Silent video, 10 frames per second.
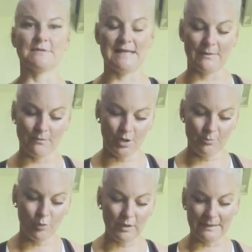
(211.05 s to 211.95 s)
Now we want to
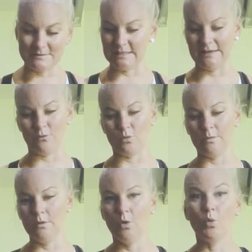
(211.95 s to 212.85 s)
pull up to level
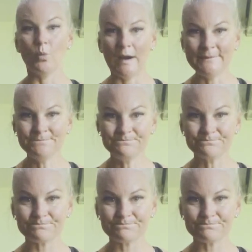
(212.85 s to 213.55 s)
1,